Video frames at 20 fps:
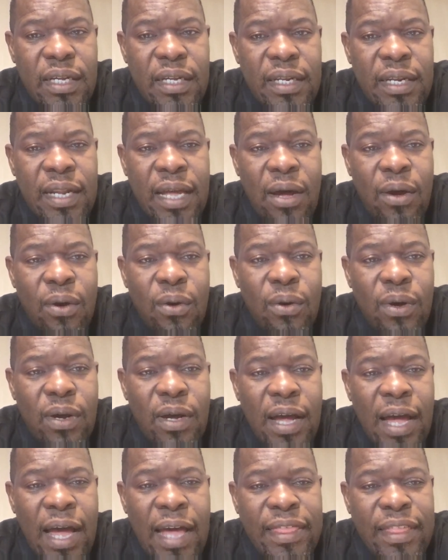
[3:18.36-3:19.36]
Now,
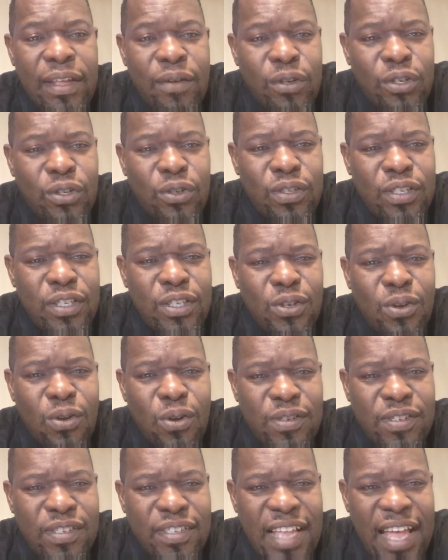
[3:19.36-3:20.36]
I think we should
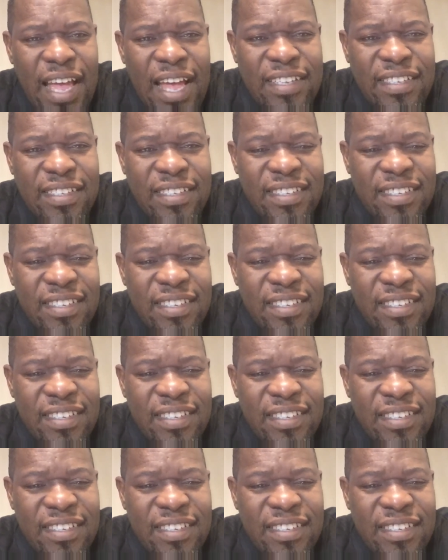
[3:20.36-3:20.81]
discuss that.